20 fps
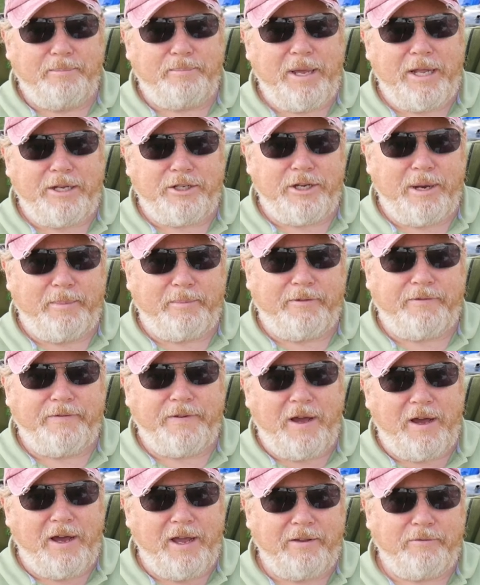pitch number
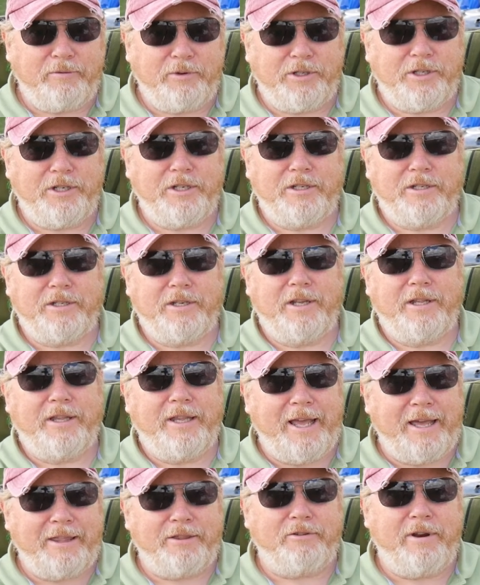five, which is at
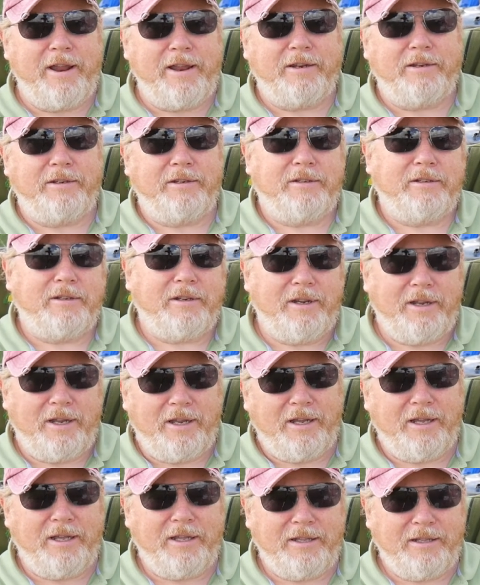the other end
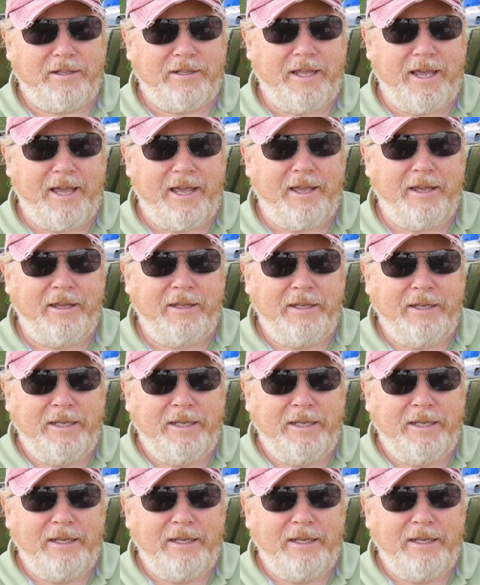uh, there,